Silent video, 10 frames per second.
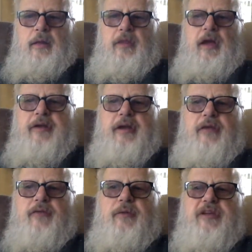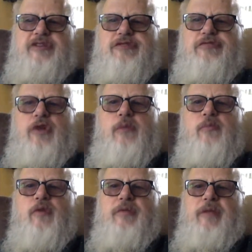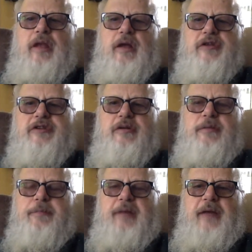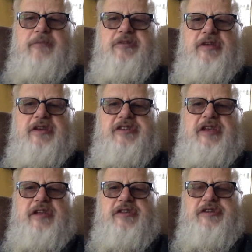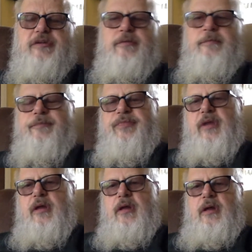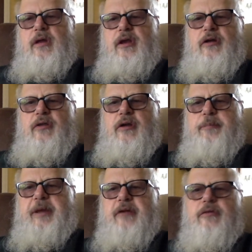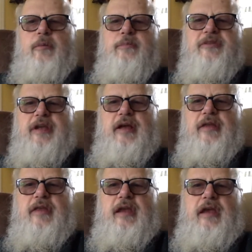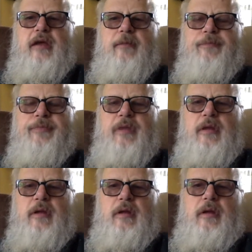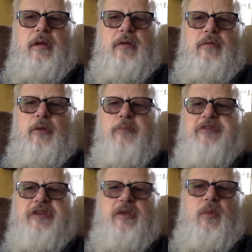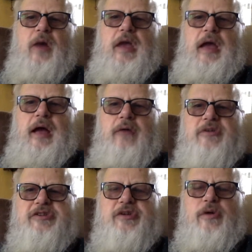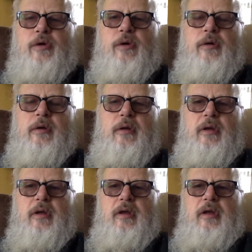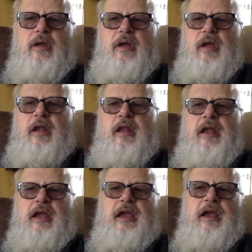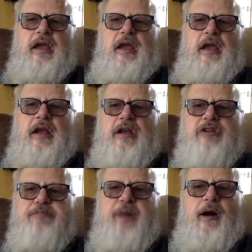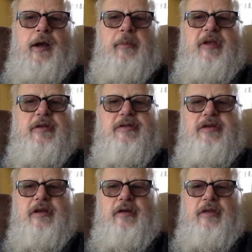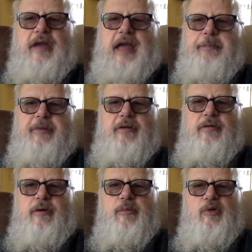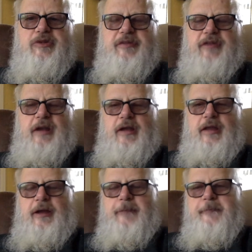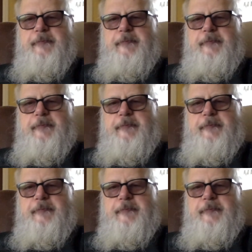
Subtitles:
The idea of which room would we like to be able to listen into? You know, there are big rooms like the rooms in the White House or in the English Parliament, you know, the Cabinet Room or something like that.